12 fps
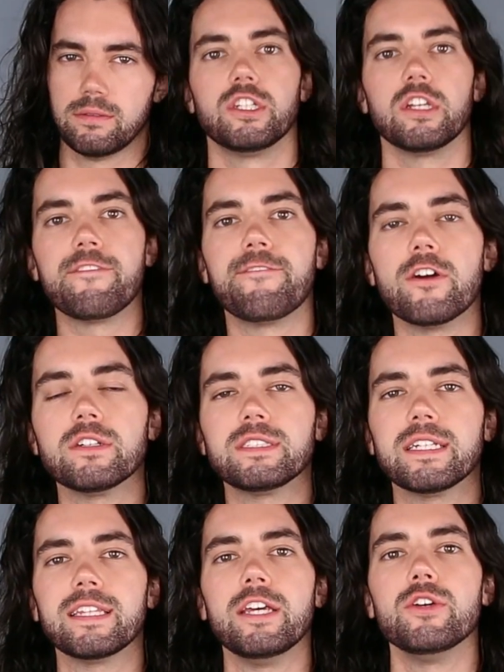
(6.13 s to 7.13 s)
So the first
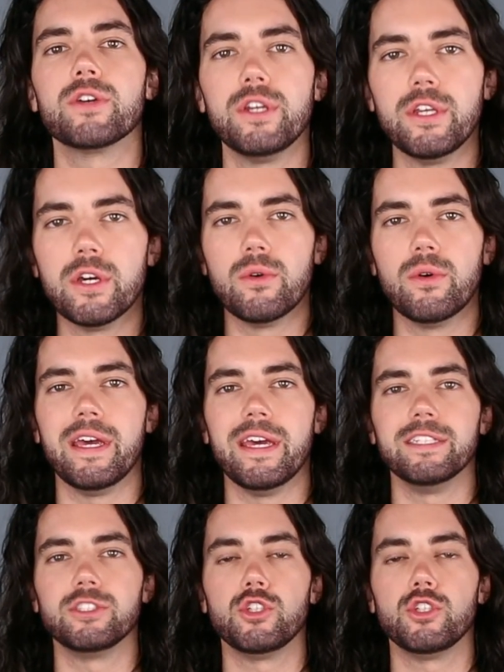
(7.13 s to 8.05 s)
thing that you can do is